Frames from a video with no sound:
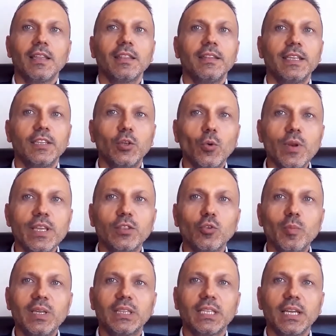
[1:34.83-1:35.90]
They don't need to
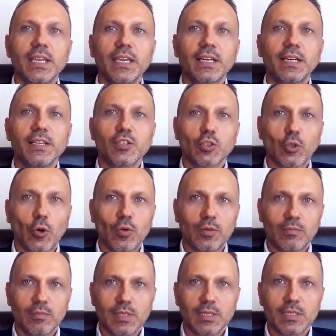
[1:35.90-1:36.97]
be technically strong.
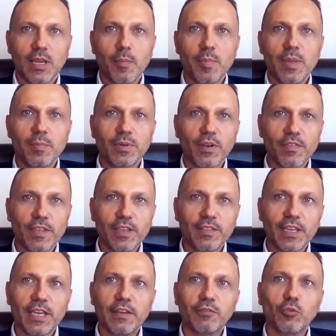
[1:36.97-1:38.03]
Some people think
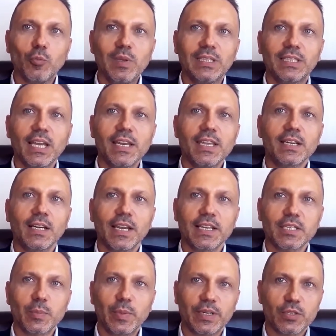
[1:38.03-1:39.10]
they have to be technical
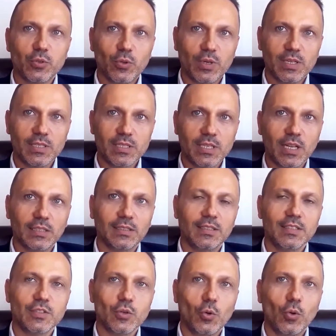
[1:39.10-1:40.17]
experts or
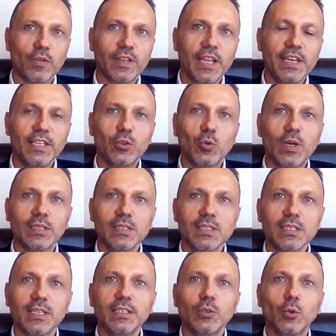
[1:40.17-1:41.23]
consultants, or they need to
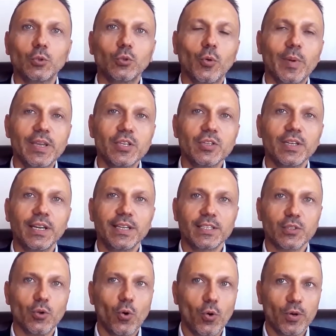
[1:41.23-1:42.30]
understand automation and
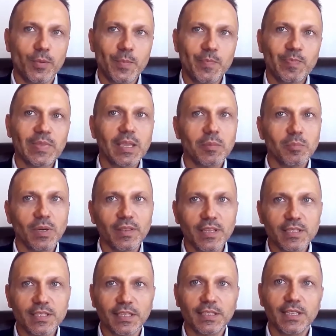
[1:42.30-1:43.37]
so on. But
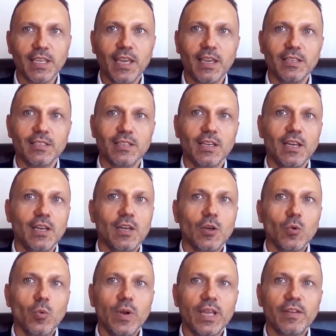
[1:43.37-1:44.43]
that's not the case.
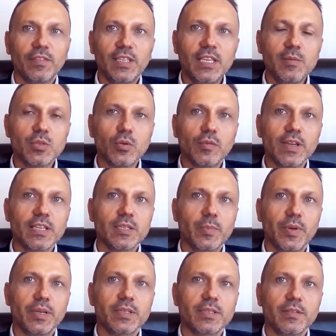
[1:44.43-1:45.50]
We have teams of
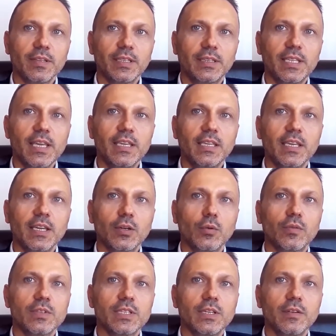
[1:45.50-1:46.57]
experts that take care
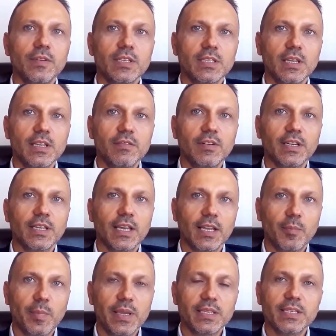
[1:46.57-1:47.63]
of service delivery and
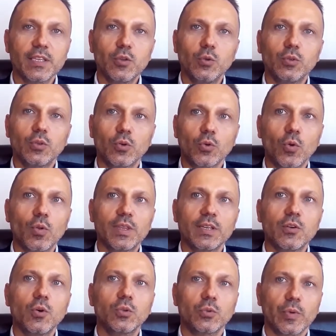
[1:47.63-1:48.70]
help execute on all the
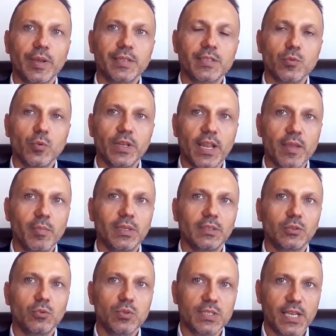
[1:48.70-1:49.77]
contracts we're able
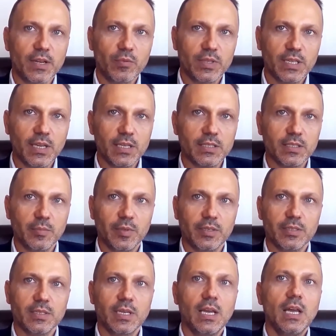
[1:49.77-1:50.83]
to sign with
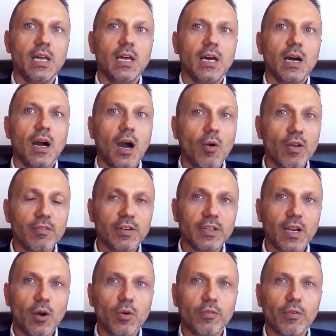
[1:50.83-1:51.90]
customers. However,
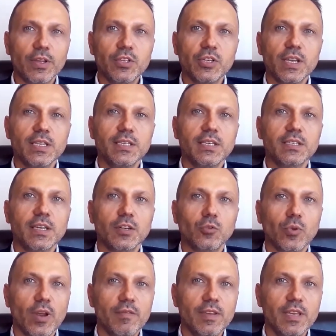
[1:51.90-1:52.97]
our franchisees are
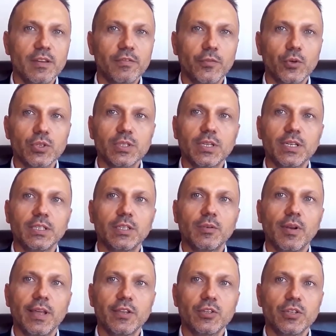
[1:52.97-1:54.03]
driving and fostering the
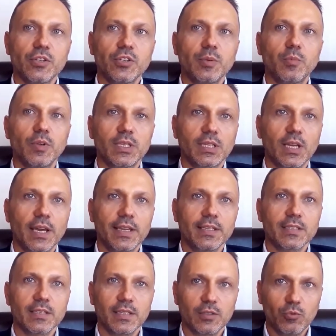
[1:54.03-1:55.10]
relationship with
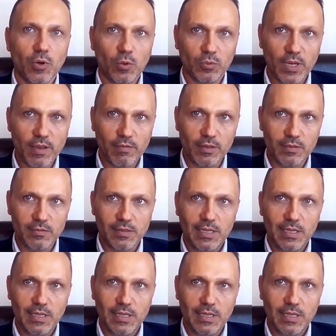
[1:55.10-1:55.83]
clients at ground level.